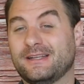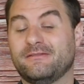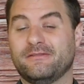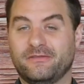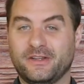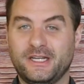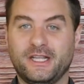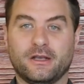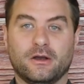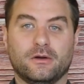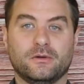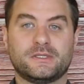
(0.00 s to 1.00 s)
and
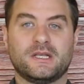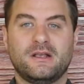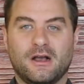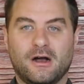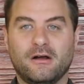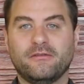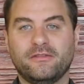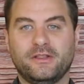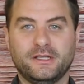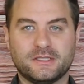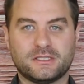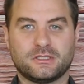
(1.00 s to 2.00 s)
videos of
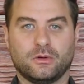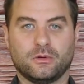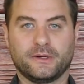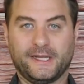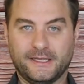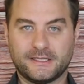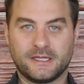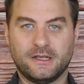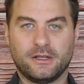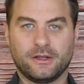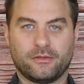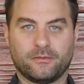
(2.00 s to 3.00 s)
these stories
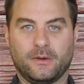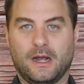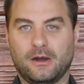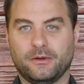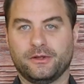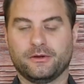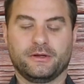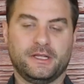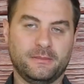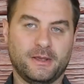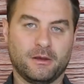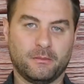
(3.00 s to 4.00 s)
throughout your
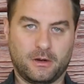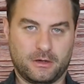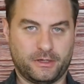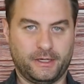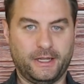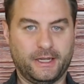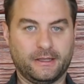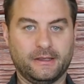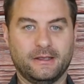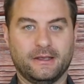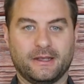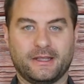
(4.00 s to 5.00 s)
email marketing.
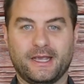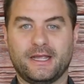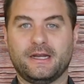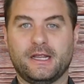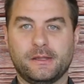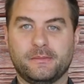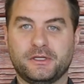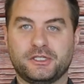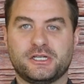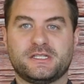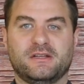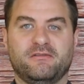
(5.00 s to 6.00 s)
Again,
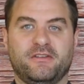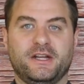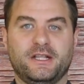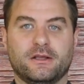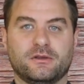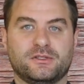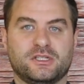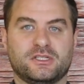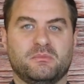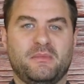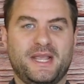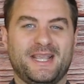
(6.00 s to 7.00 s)
images and videos
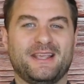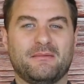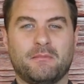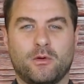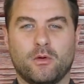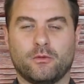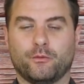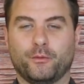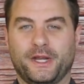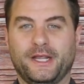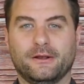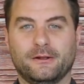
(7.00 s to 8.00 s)
just make it more
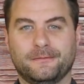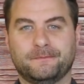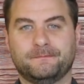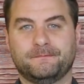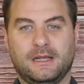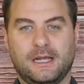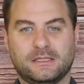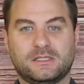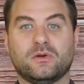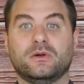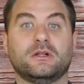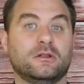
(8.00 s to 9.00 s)
real, and
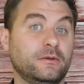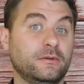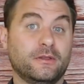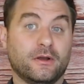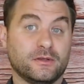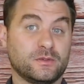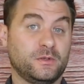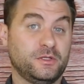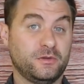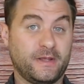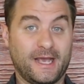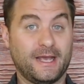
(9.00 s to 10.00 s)
so include those when
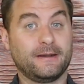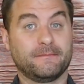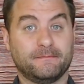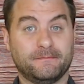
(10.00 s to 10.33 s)
you can.